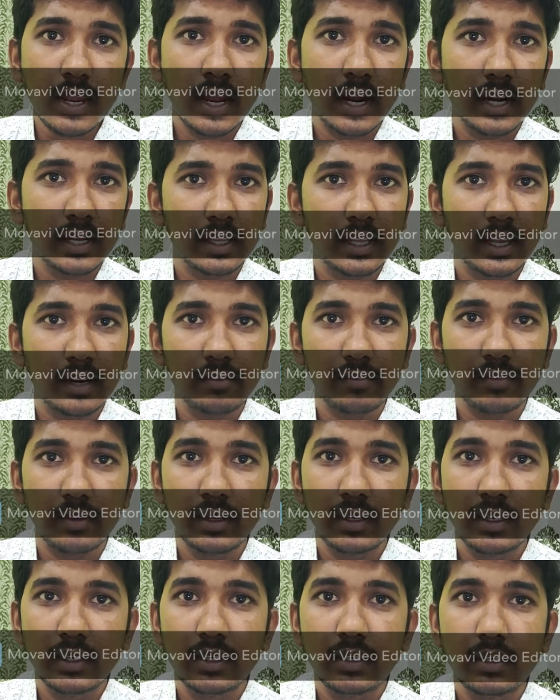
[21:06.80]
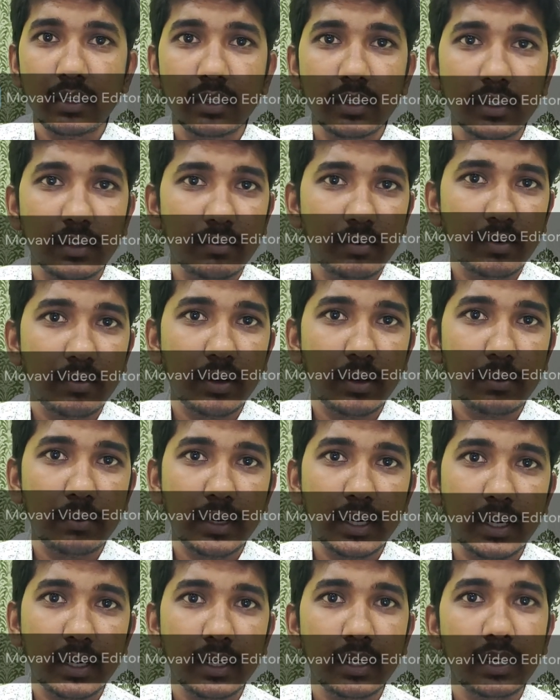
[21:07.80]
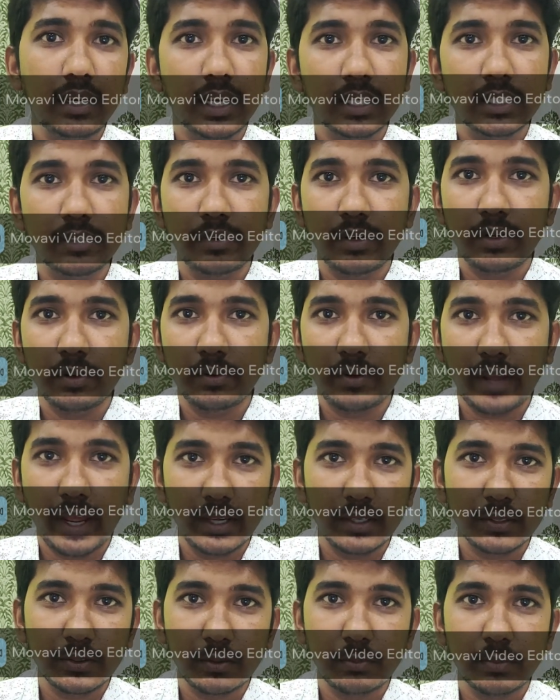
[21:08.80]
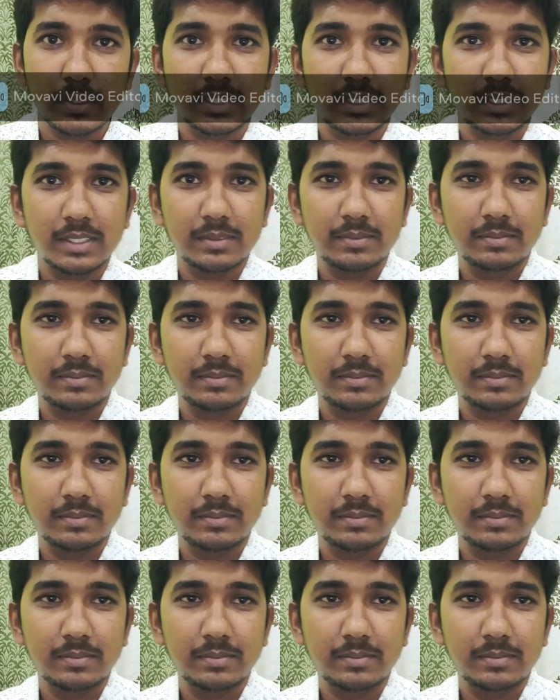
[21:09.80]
And then we will meet in next video. Thank you so much.